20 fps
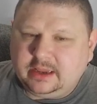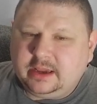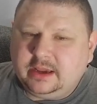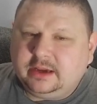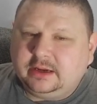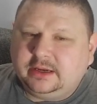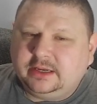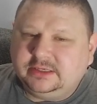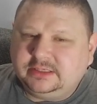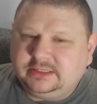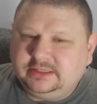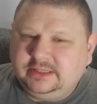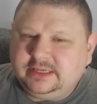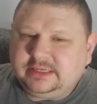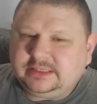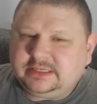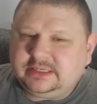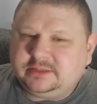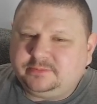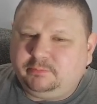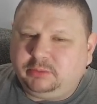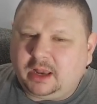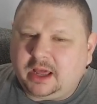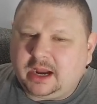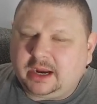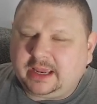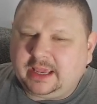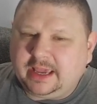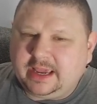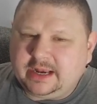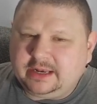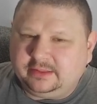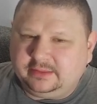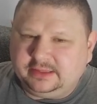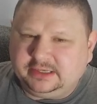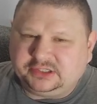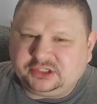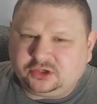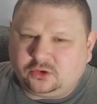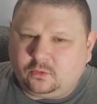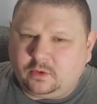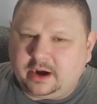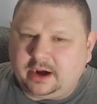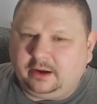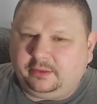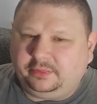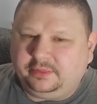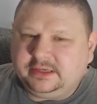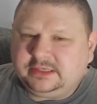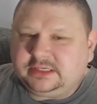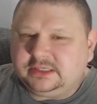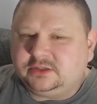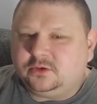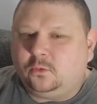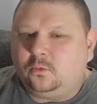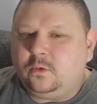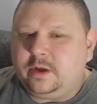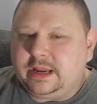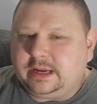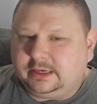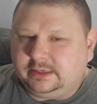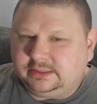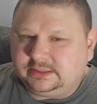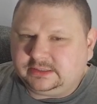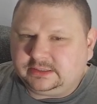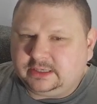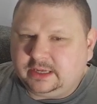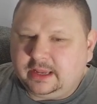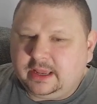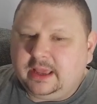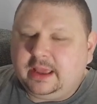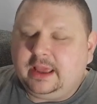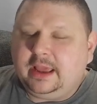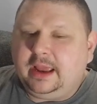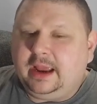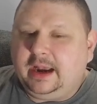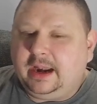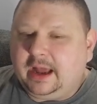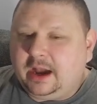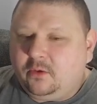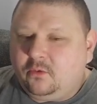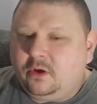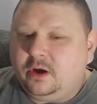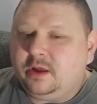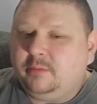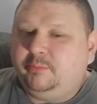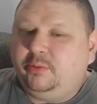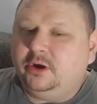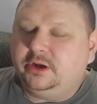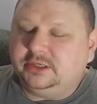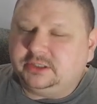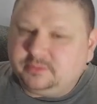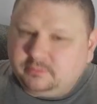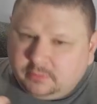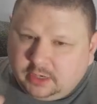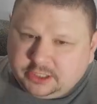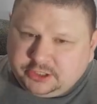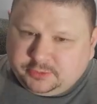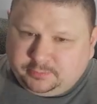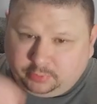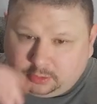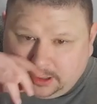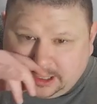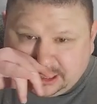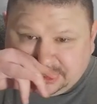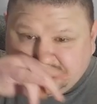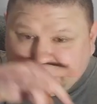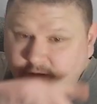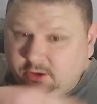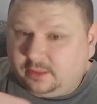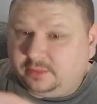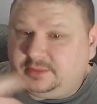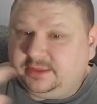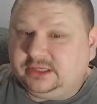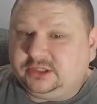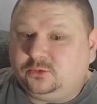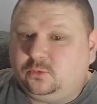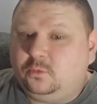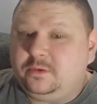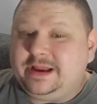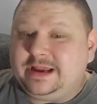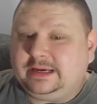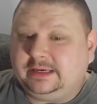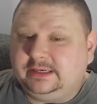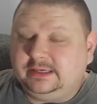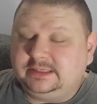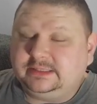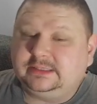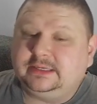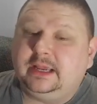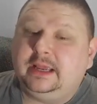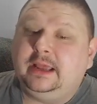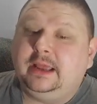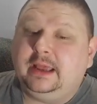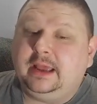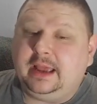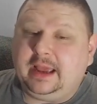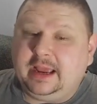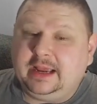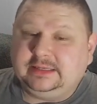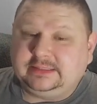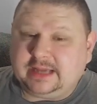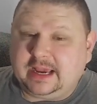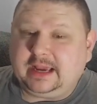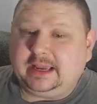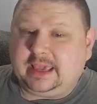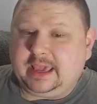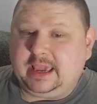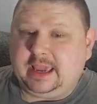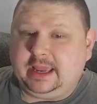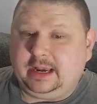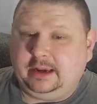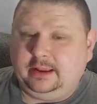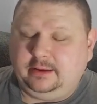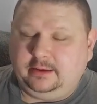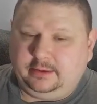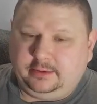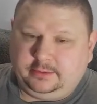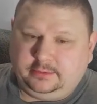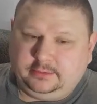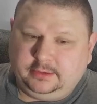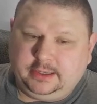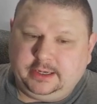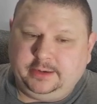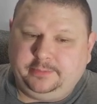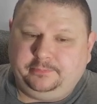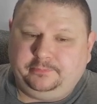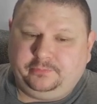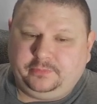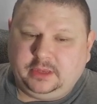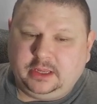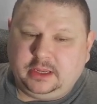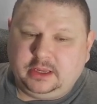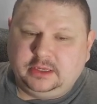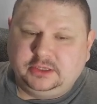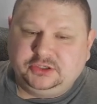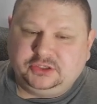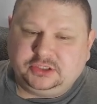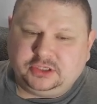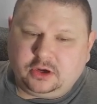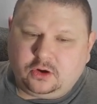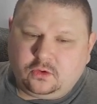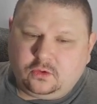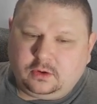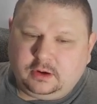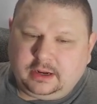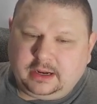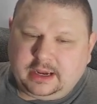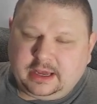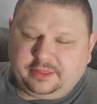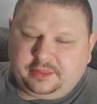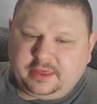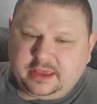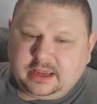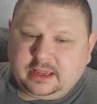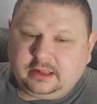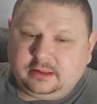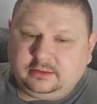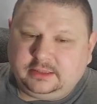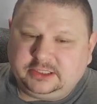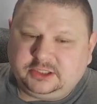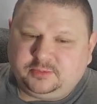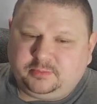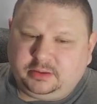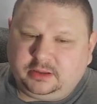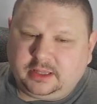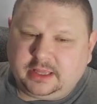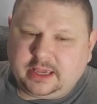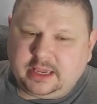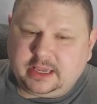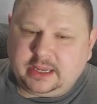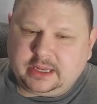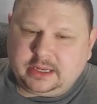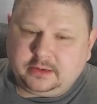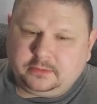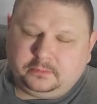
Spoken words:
Because this is blockading this square. This is a weakness. And I want to put as much pressure on this weakness as I can, right? So I think let's play...